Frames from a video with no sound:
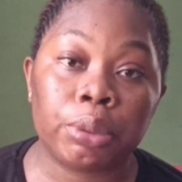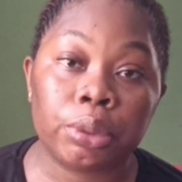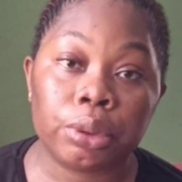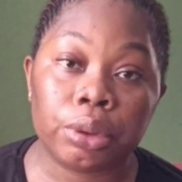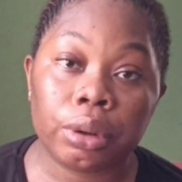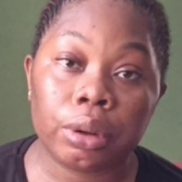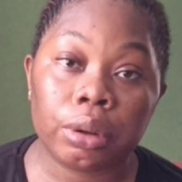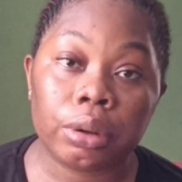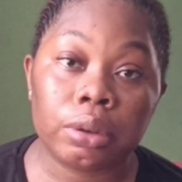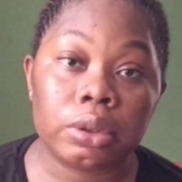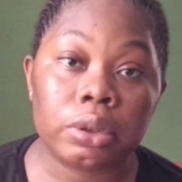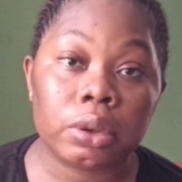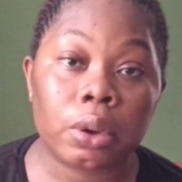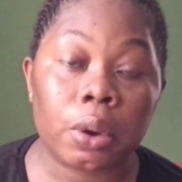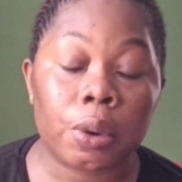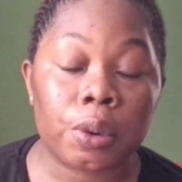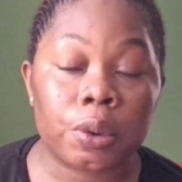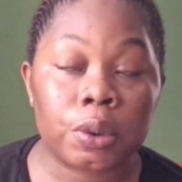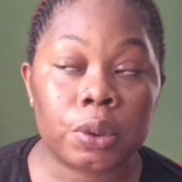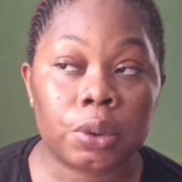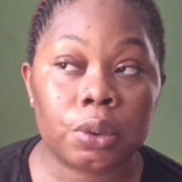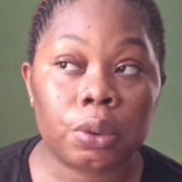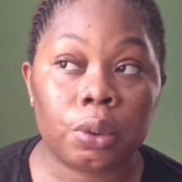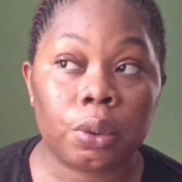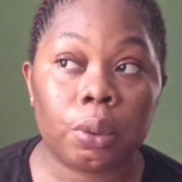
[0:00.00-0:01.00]
products
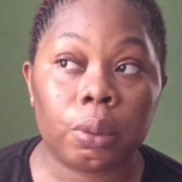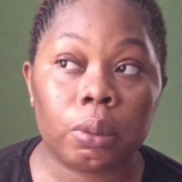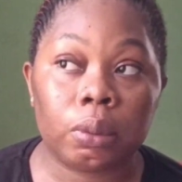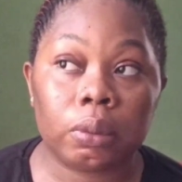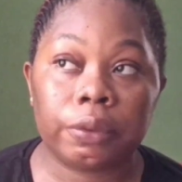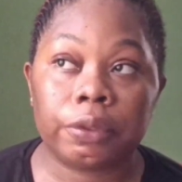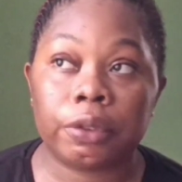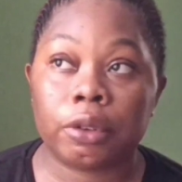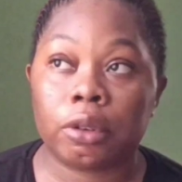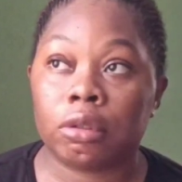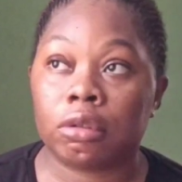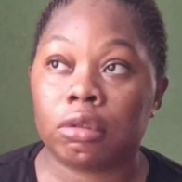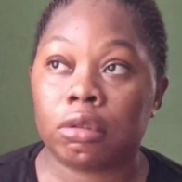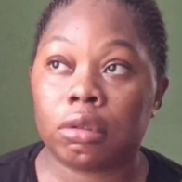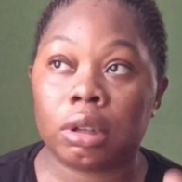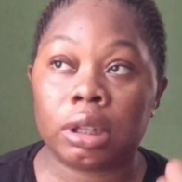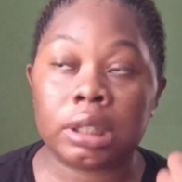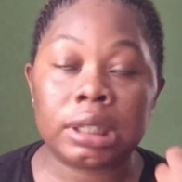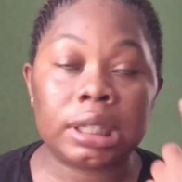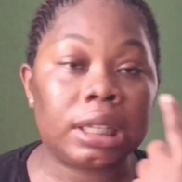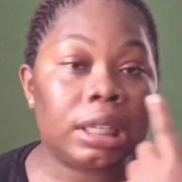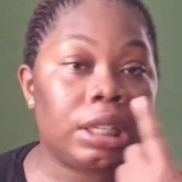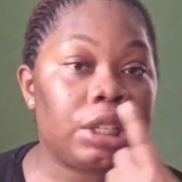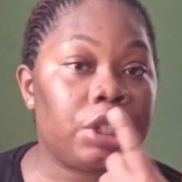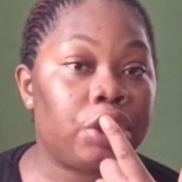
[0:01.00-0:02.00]
also for
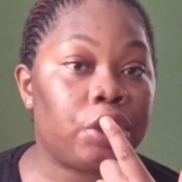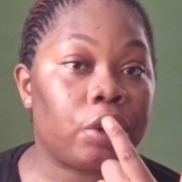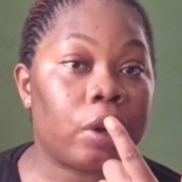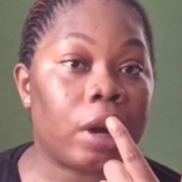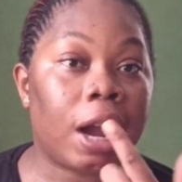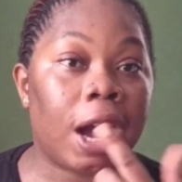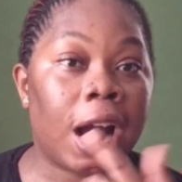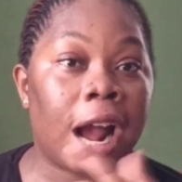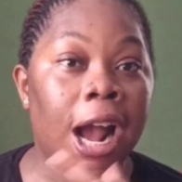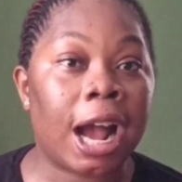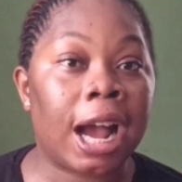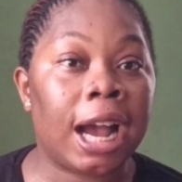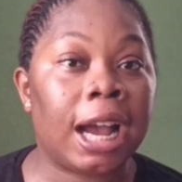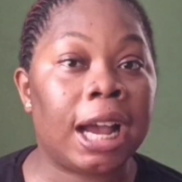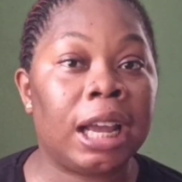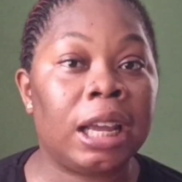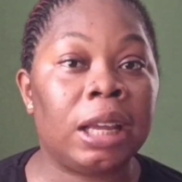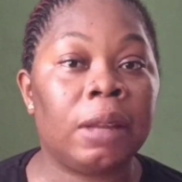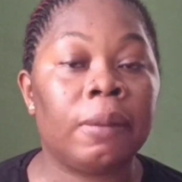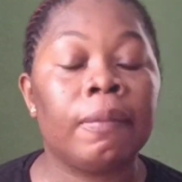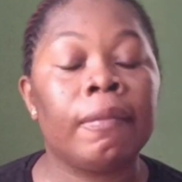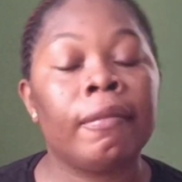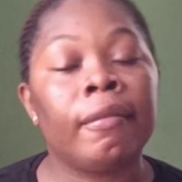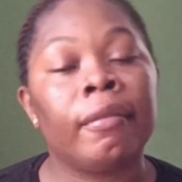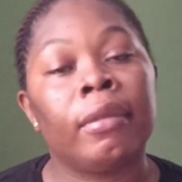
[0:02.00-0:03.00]
underneath your
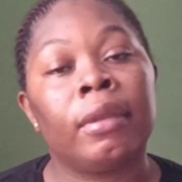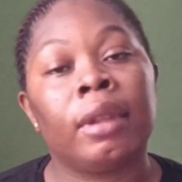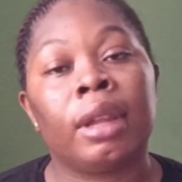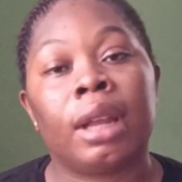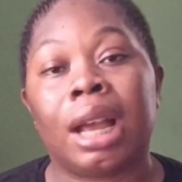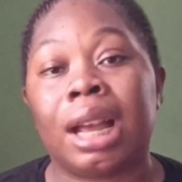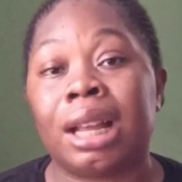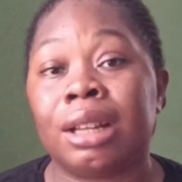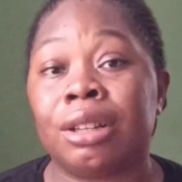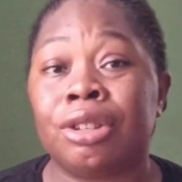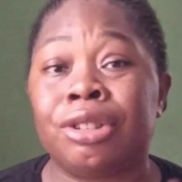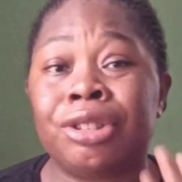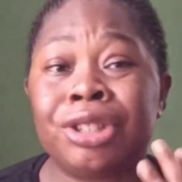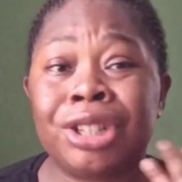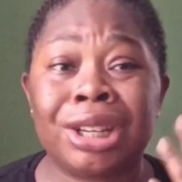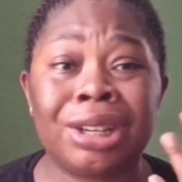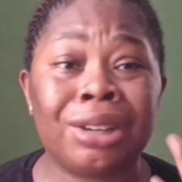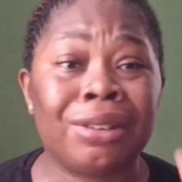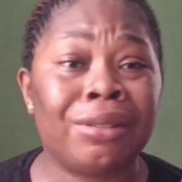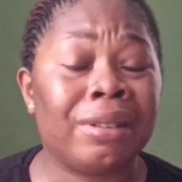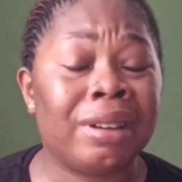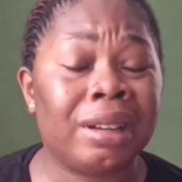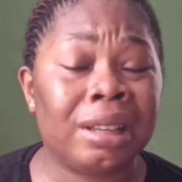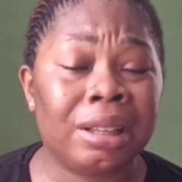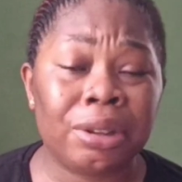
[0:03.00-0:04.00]
eye and
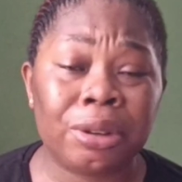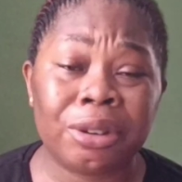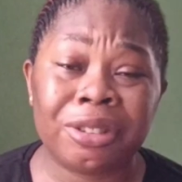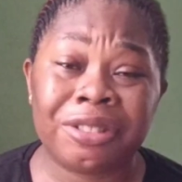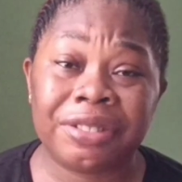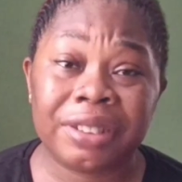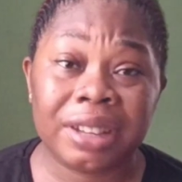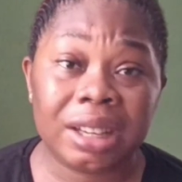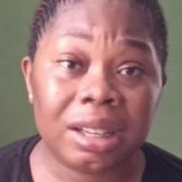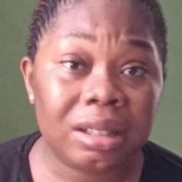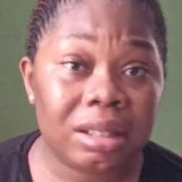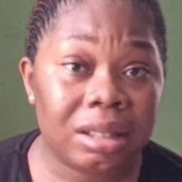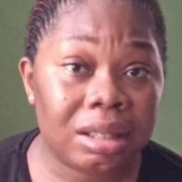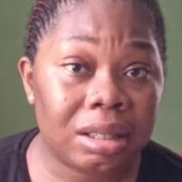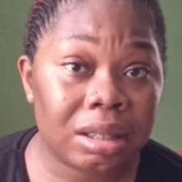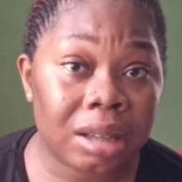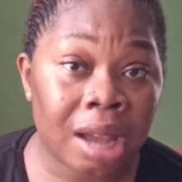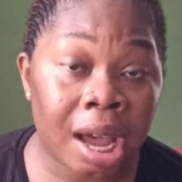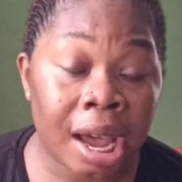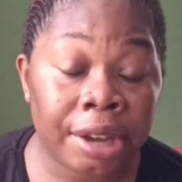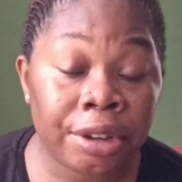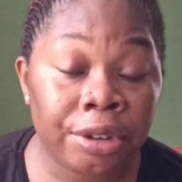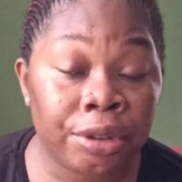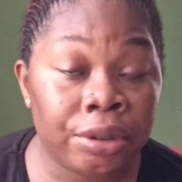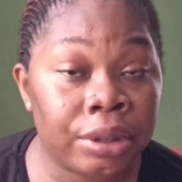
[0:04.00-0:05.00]
generally your face.
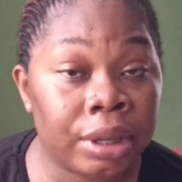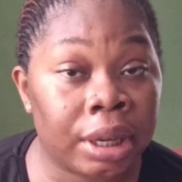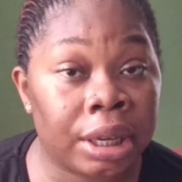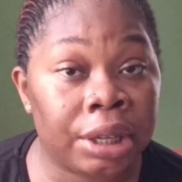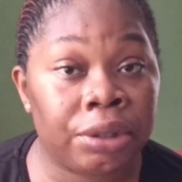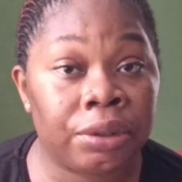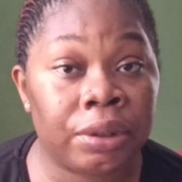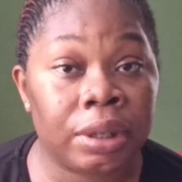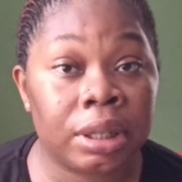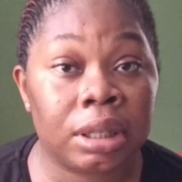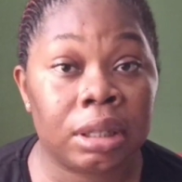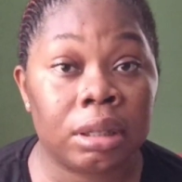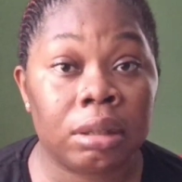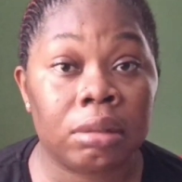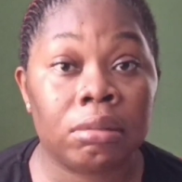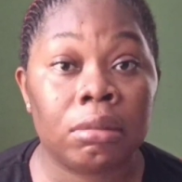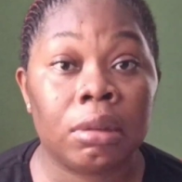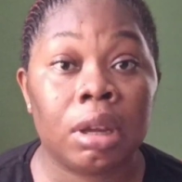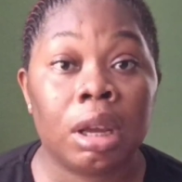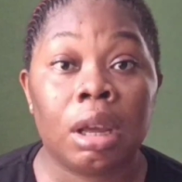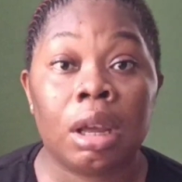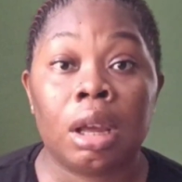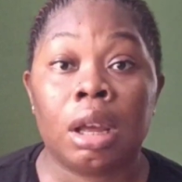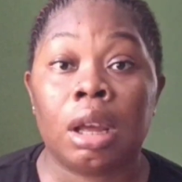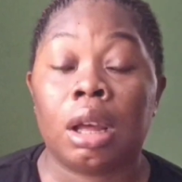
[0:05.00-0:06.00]
Use
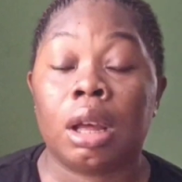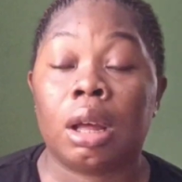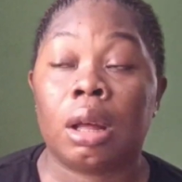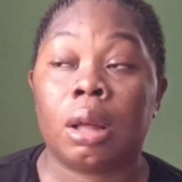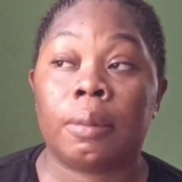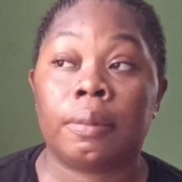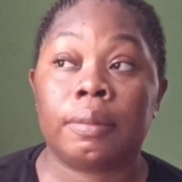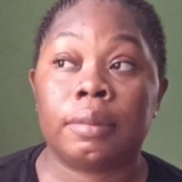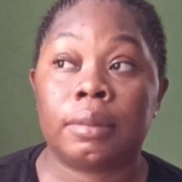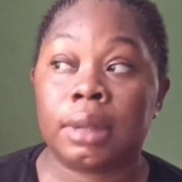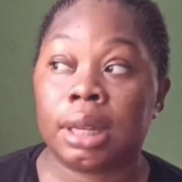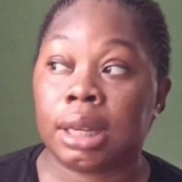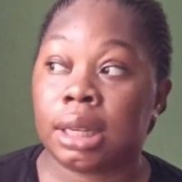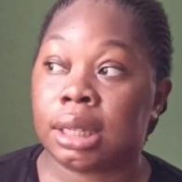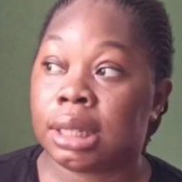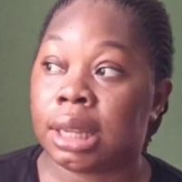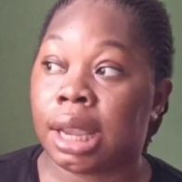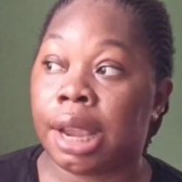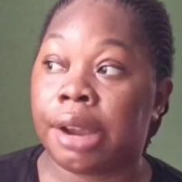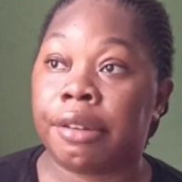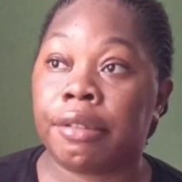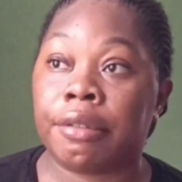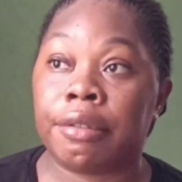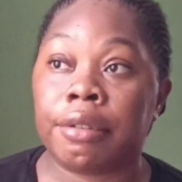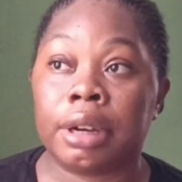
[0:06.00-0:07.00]
hydrating. There's
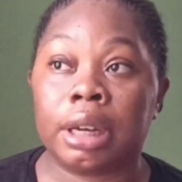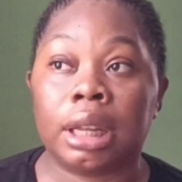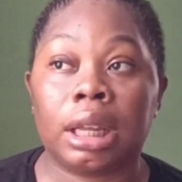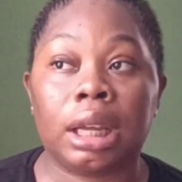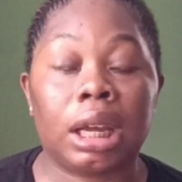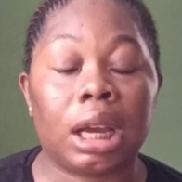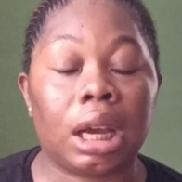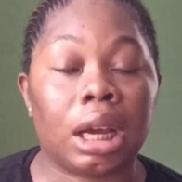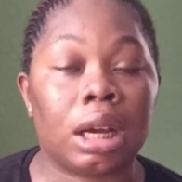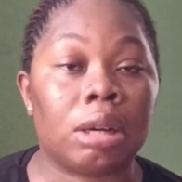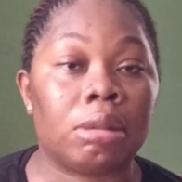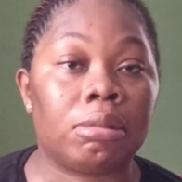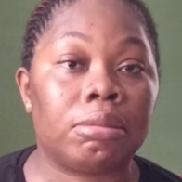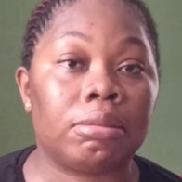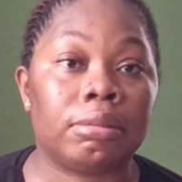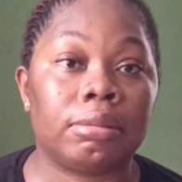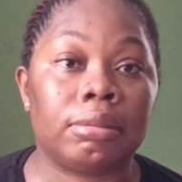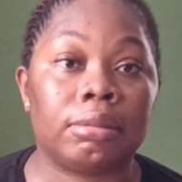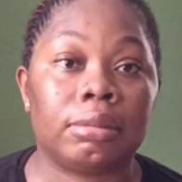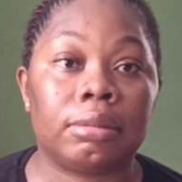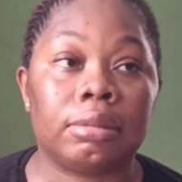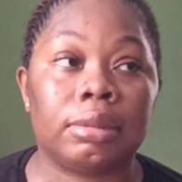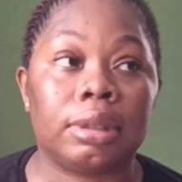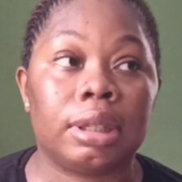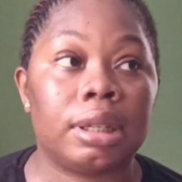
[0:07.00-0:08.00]
hyaluronic,
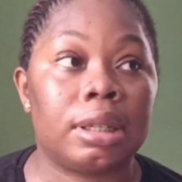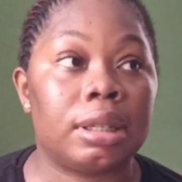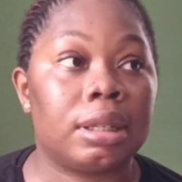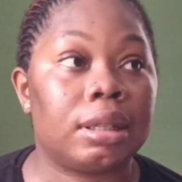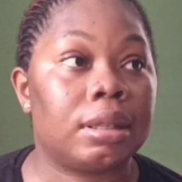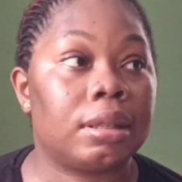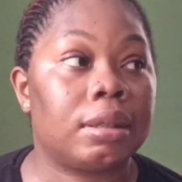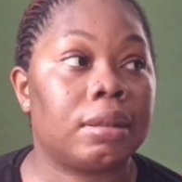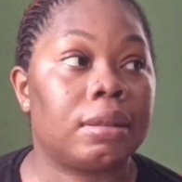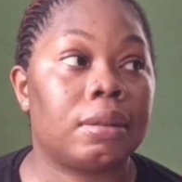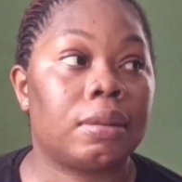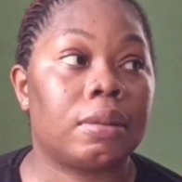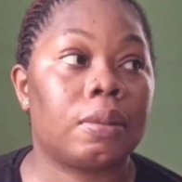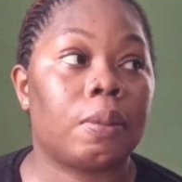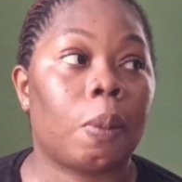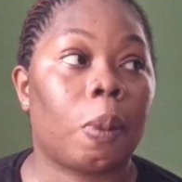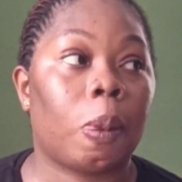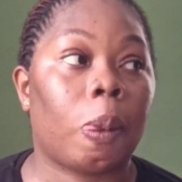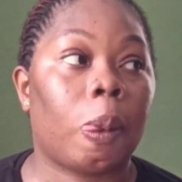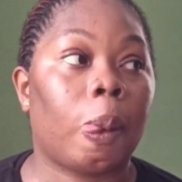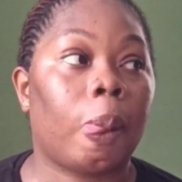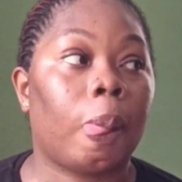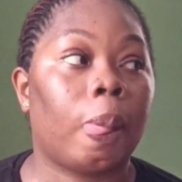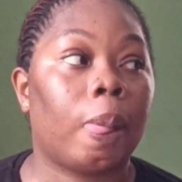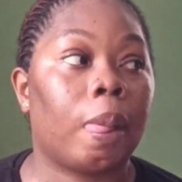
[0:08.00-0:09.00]
there's